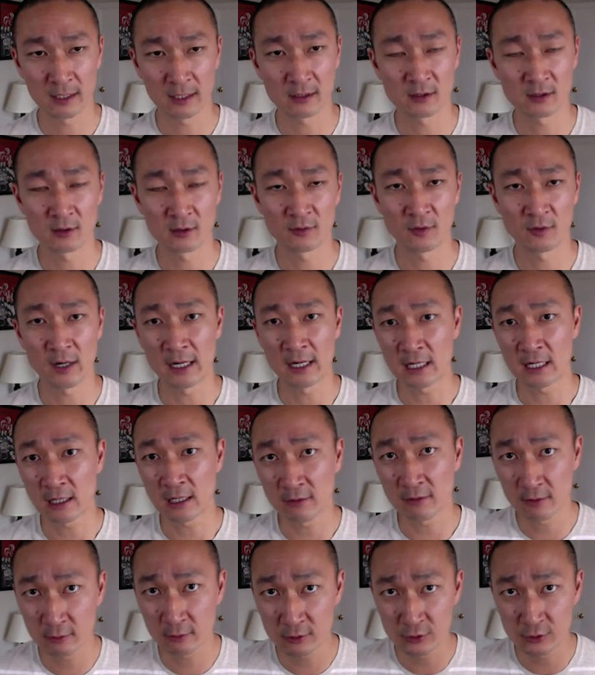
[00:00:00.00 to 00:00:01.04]
So for any of
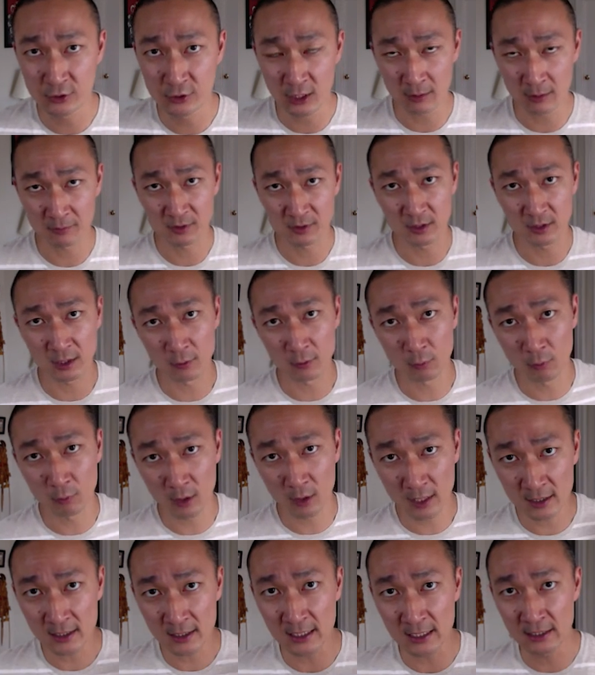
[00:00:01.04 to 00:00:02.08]
those jumps, the
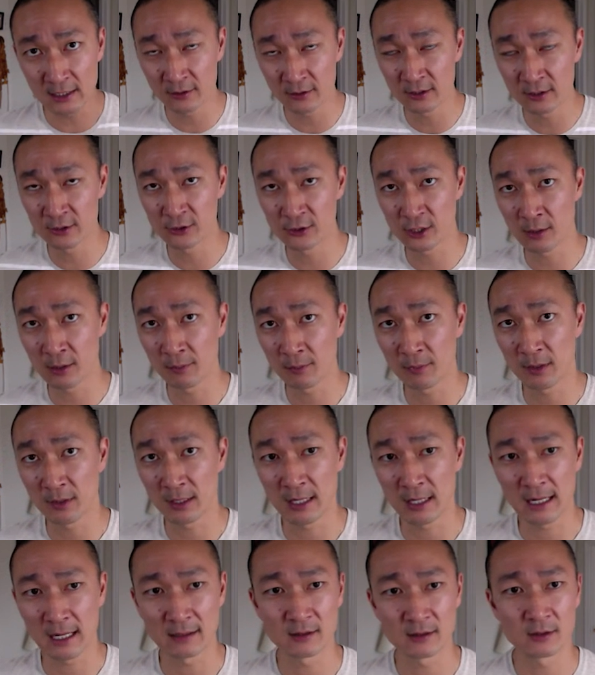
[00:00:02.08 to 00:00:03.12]
run into the jump
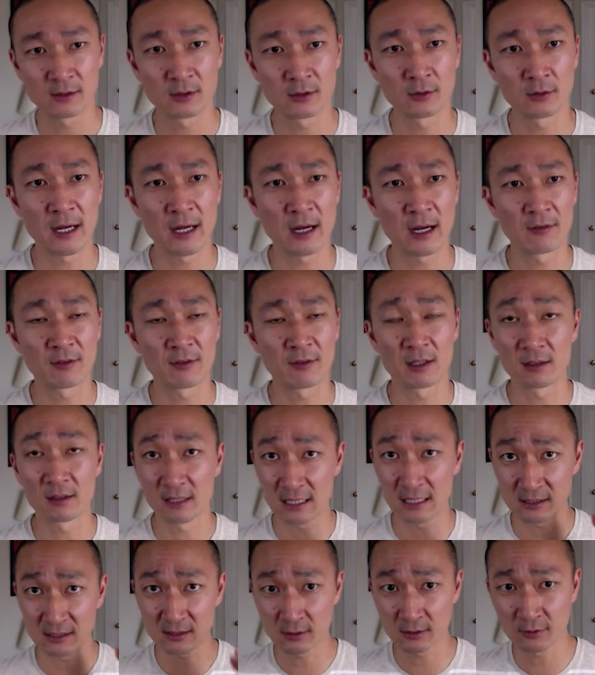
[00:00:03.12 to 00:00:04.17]
has to have
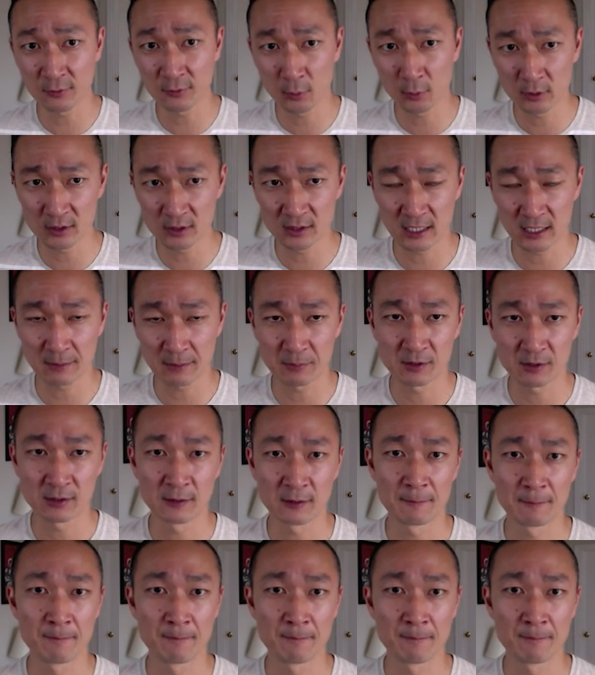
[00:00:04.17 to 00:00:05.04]
less than 4 steps.